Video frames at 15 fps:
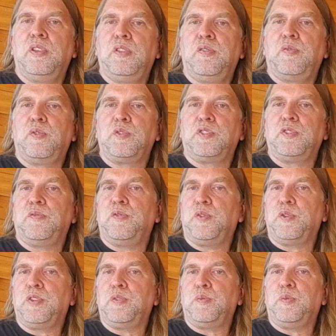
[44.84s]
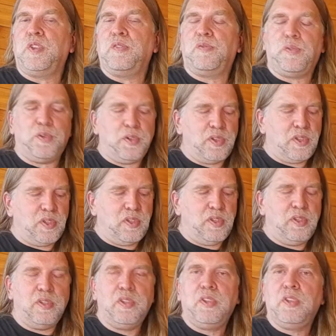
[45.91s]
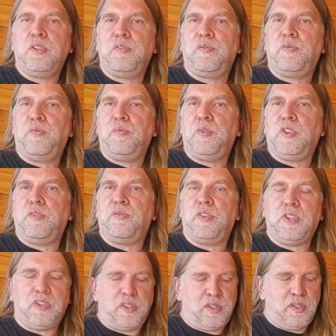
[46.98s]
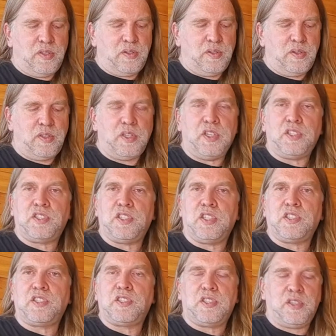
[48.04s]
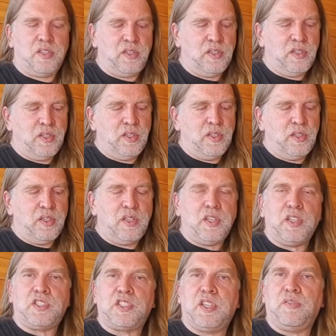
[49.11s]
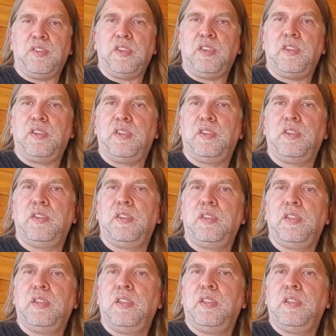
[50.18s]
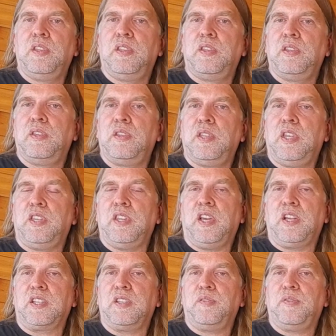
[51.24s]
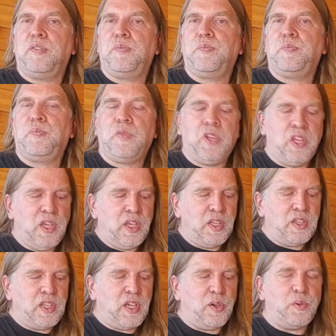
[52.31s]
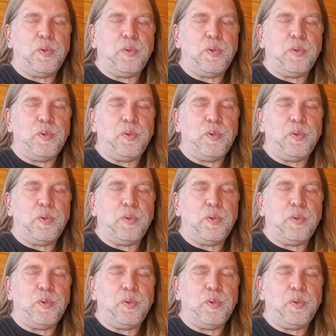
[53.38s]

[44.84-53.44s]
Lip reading: First to fourth would be a fourth. A fifth, a sixth, a seventh, and the octave. Now,